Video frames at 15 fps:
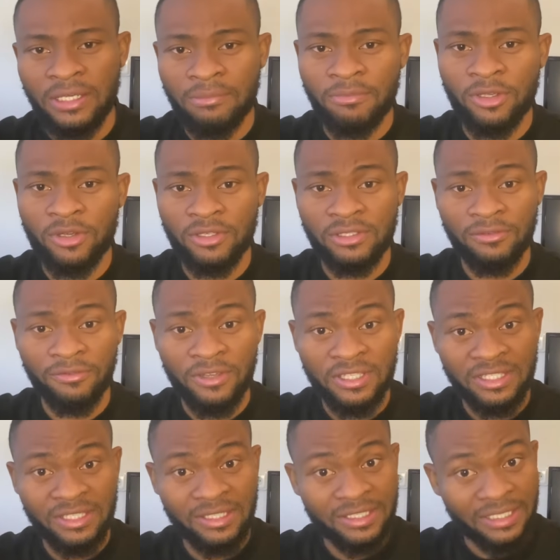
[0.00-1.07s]
because the first
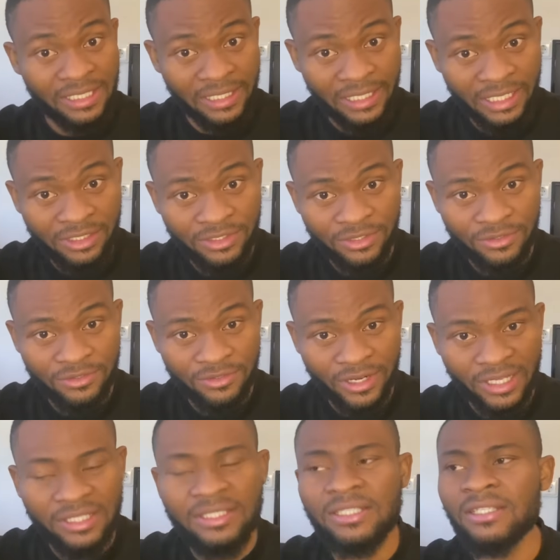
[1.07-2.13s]
thing is intentions, right?